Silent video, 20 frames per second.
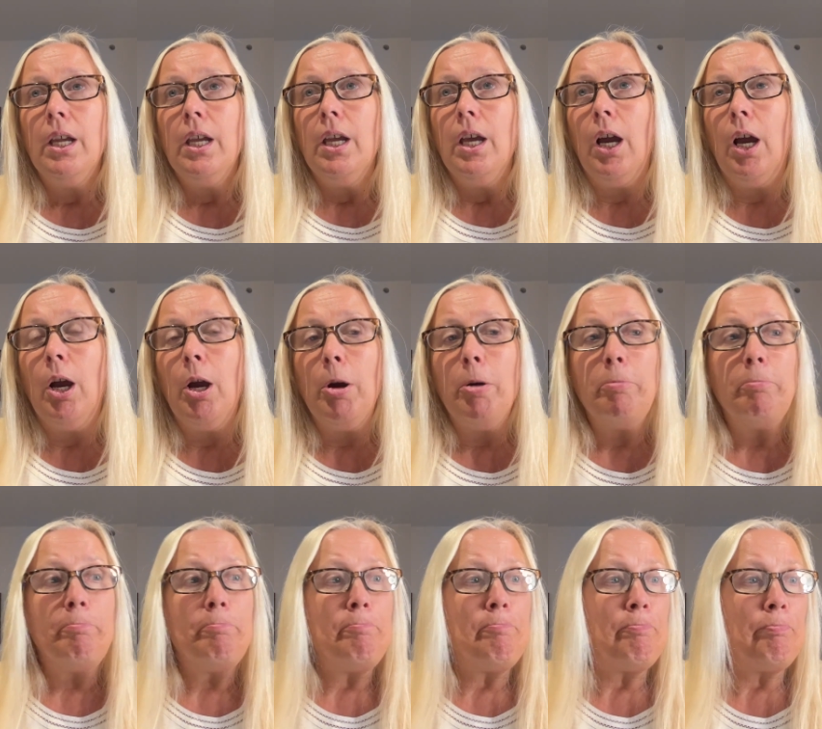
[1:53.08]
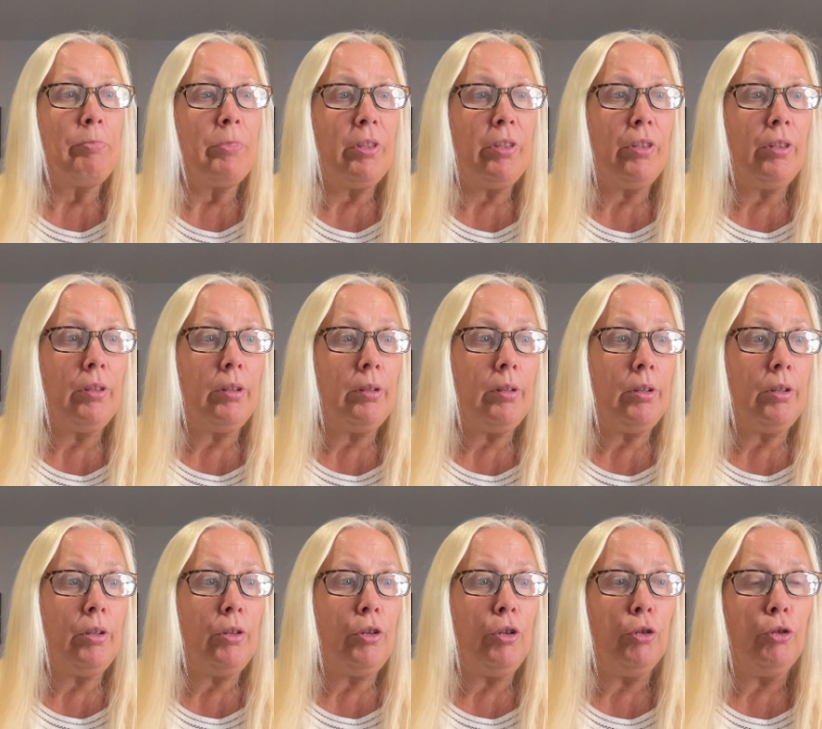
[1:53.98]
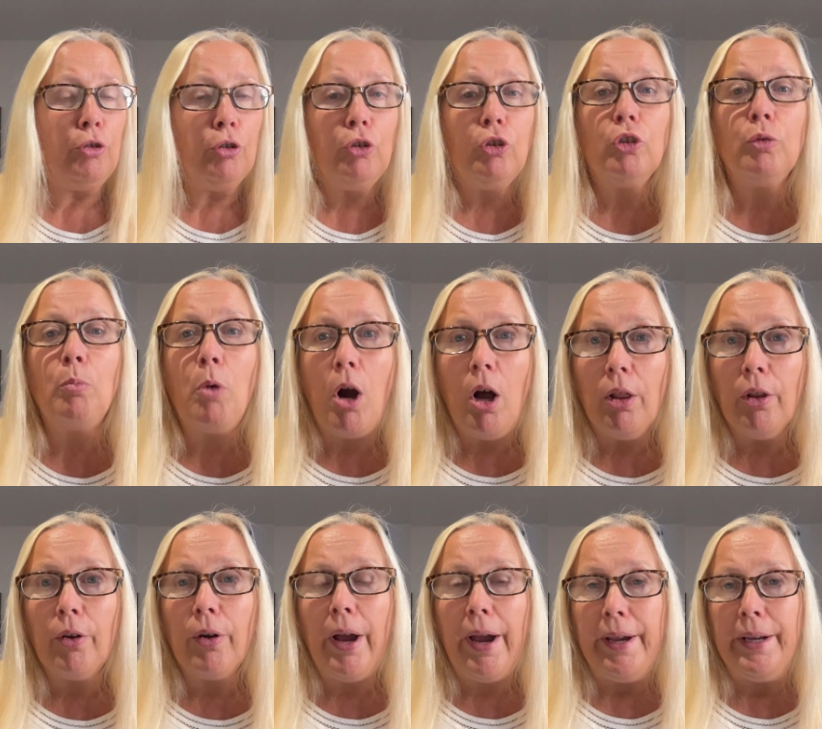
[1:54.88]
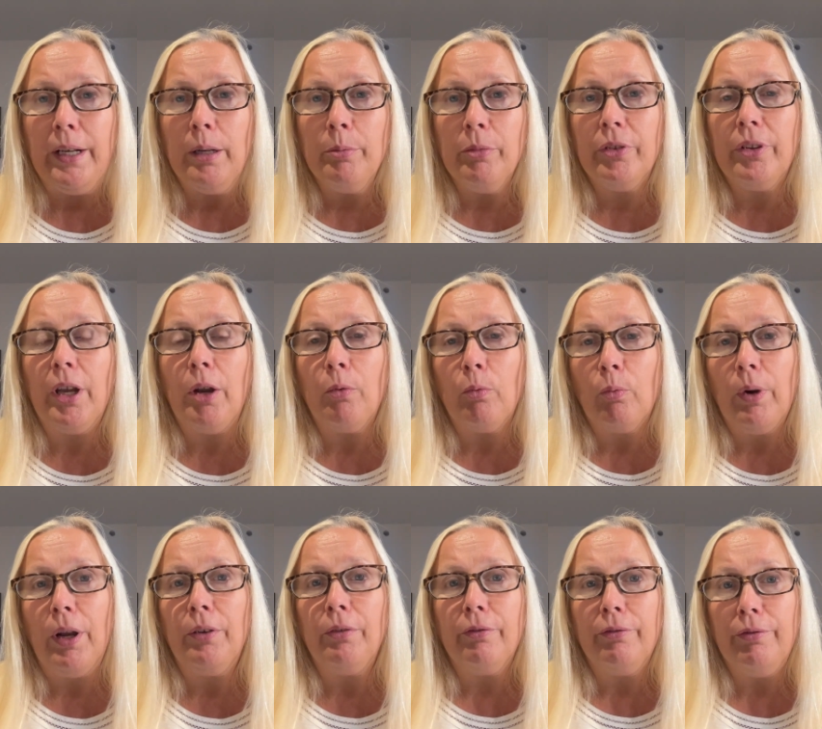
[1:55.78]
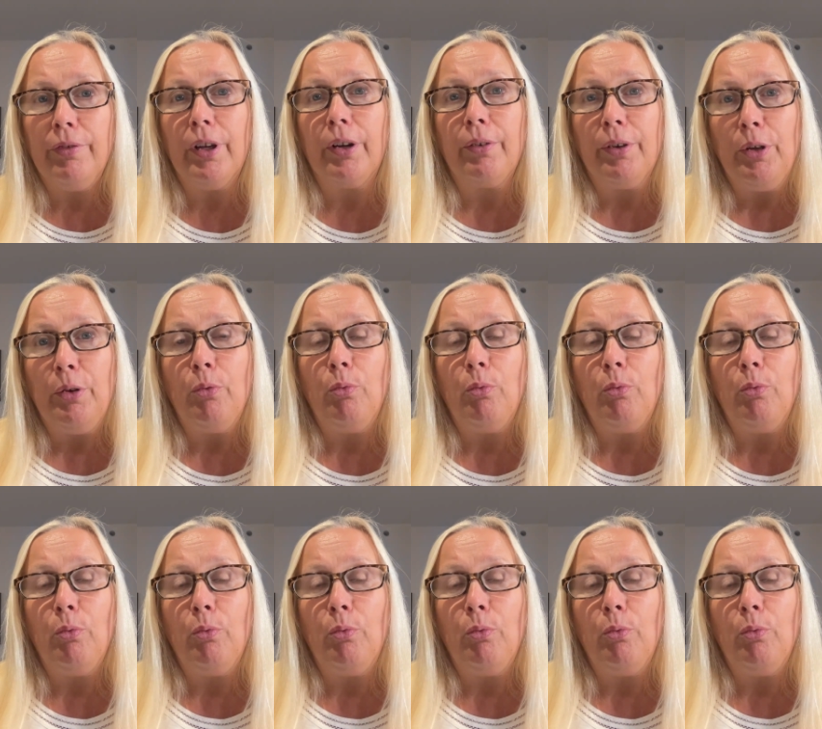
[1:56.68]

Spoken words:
There's just smaller items that rent very